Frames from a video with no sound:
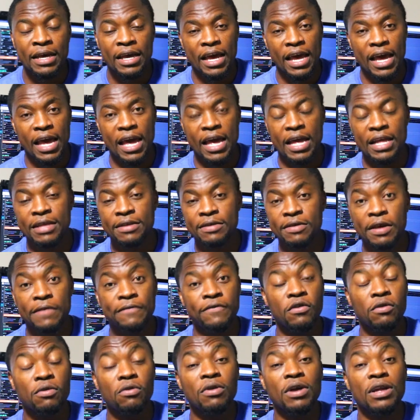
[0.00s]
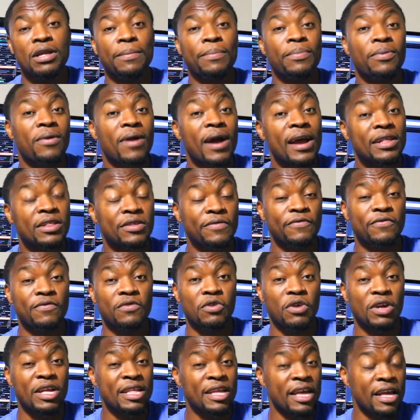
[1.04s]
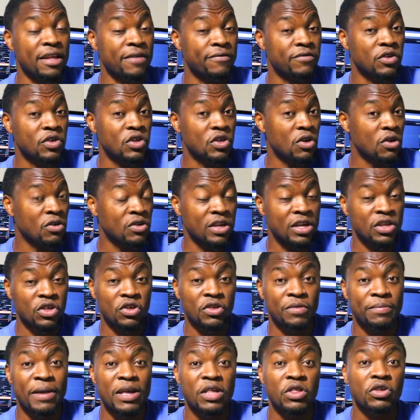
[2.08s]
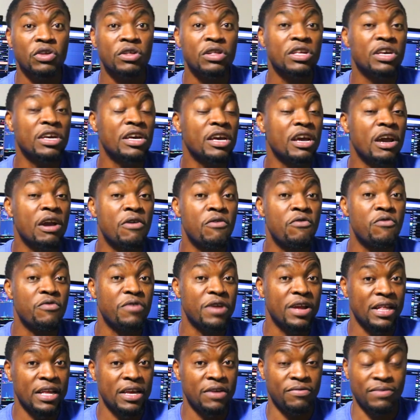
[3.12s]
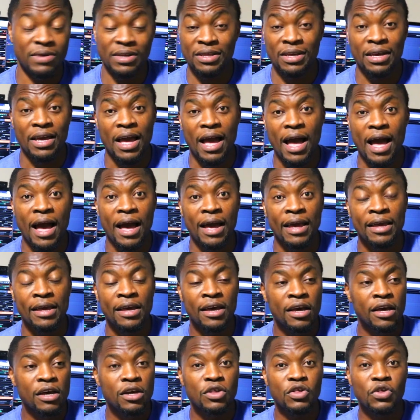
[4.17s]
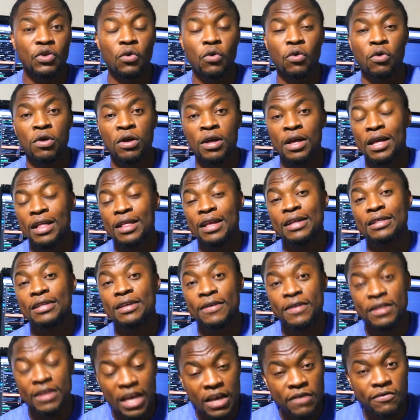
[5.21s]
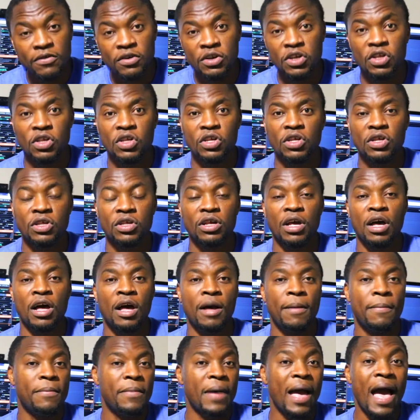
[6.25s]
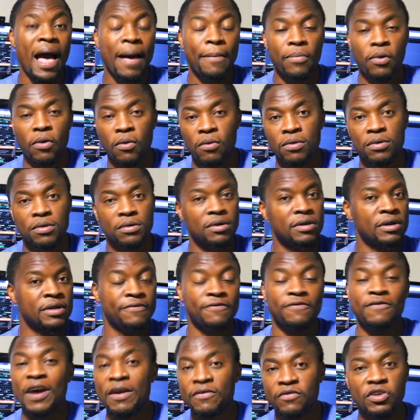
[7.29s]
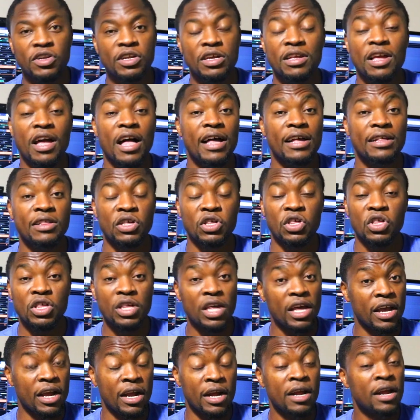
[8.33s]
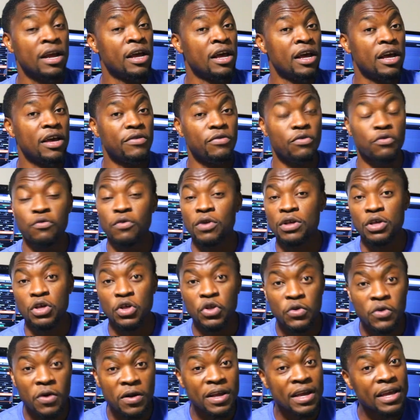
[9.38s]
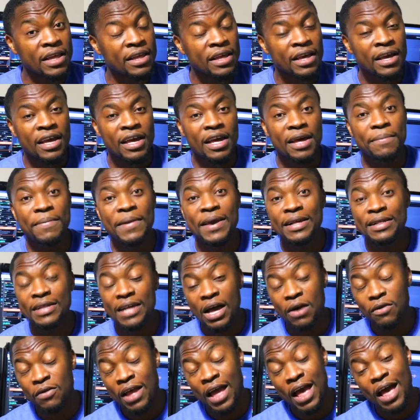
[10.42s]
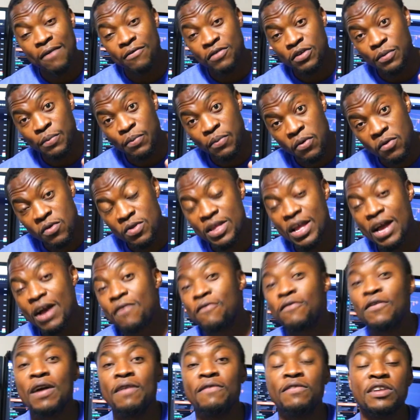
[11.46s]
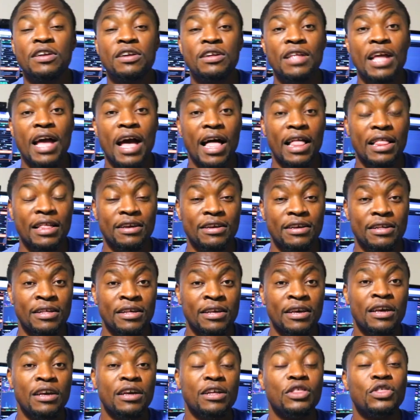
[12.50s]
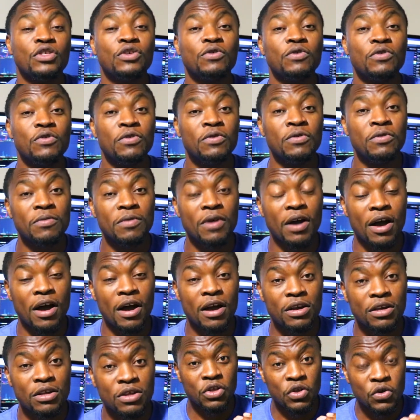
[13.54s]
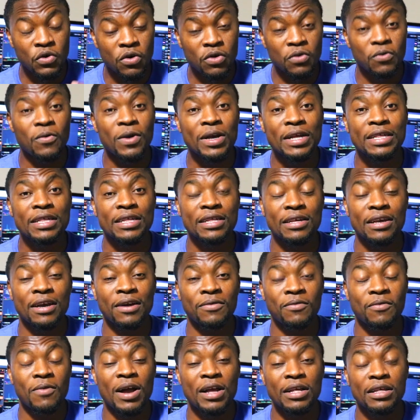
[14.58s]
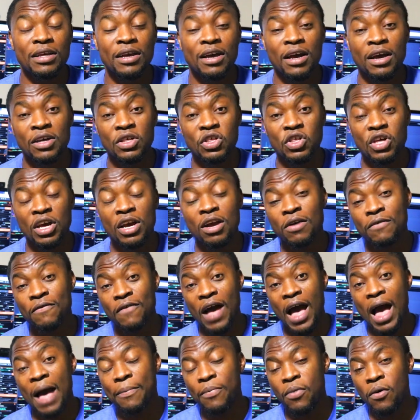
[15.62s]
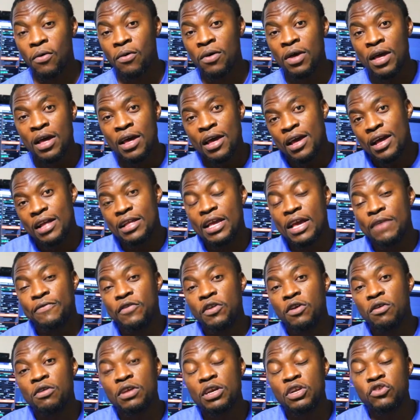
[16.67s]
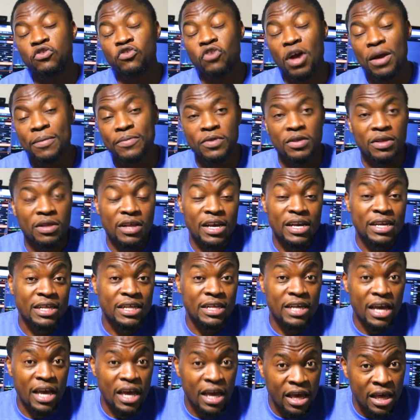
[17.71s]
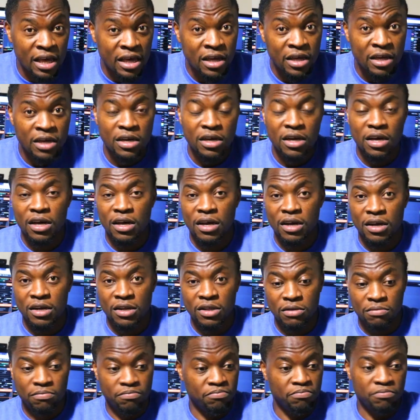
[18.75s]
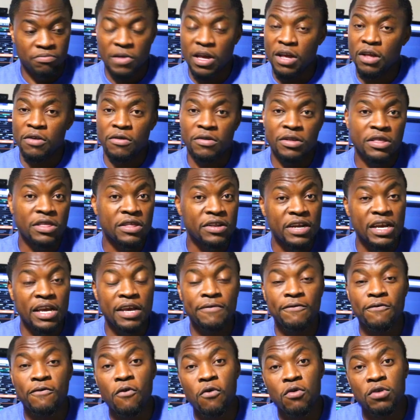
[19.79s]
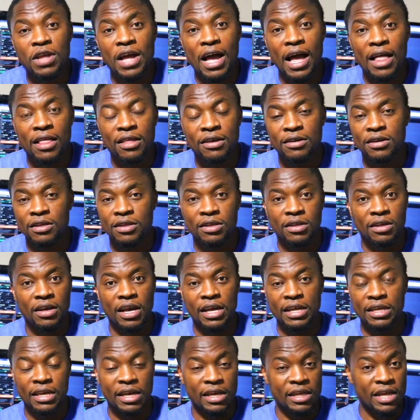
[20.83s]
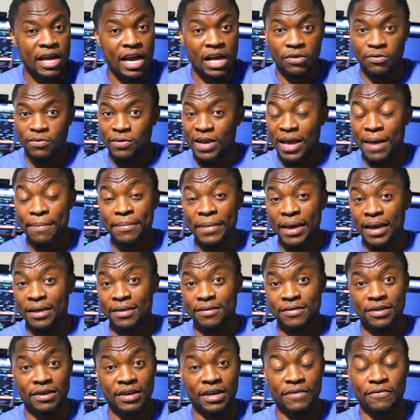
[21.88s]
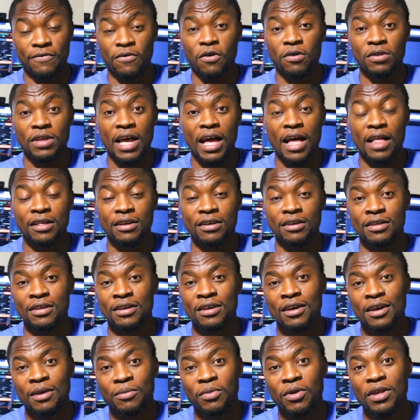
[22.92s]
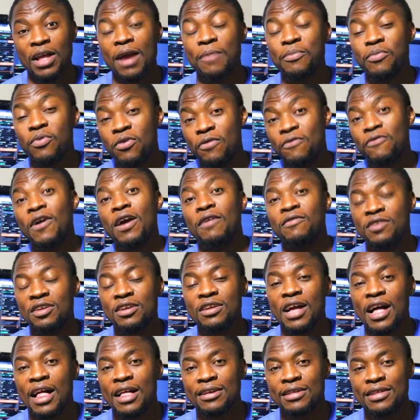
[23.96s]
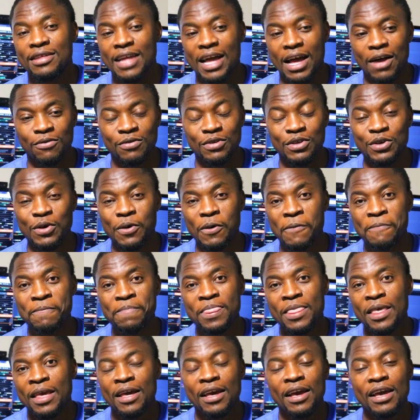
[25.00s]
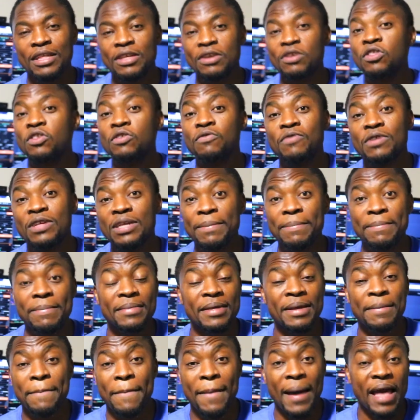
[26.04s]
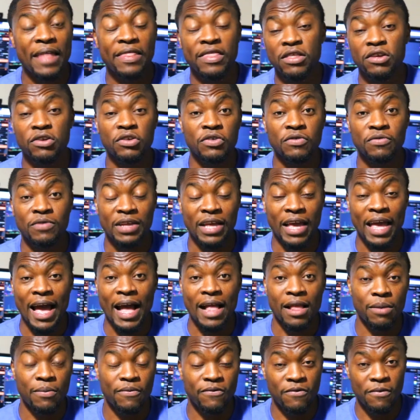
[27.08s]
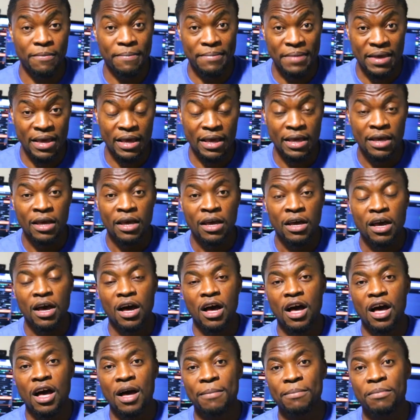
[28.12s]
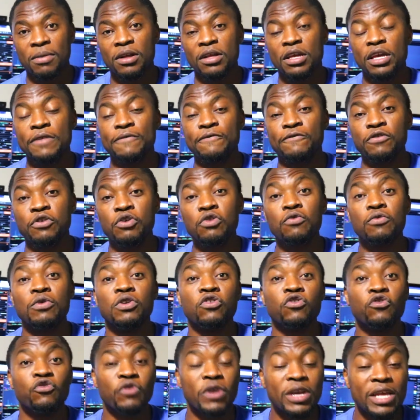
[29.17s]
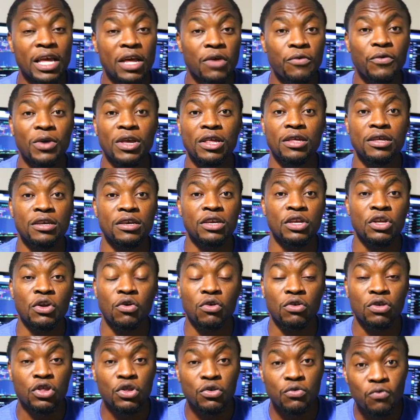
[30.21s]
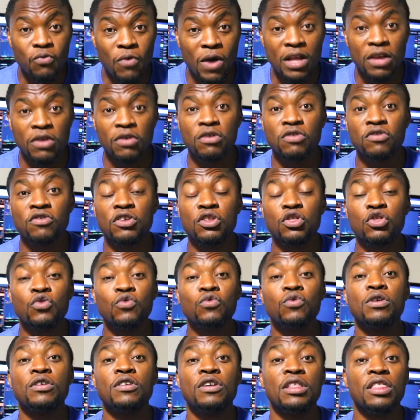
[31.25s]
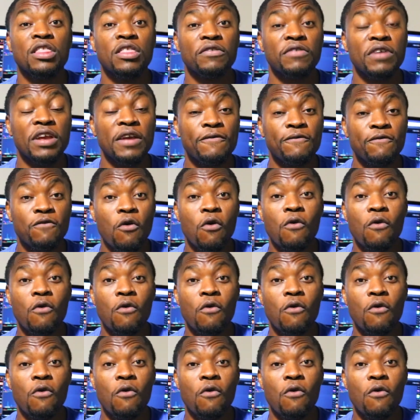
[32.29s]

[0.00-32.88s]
And if you look at the price of any of the stocks I just mentioned, they are really, really high. So let's say, take for instance, um, Apple at $500 a share. If you want to short it, it means I would have to put down $500 to uh, short one, uh, one uh, share of Apple. And then if it only drops, let's say, uh, I don't know, three, four dollars, and then that's what I made, three, four dollars. But I put five hundred dollars down, so it doesn't really the math doesn't really add up for me. Um, but if you were trading with you know 100, 200, 3,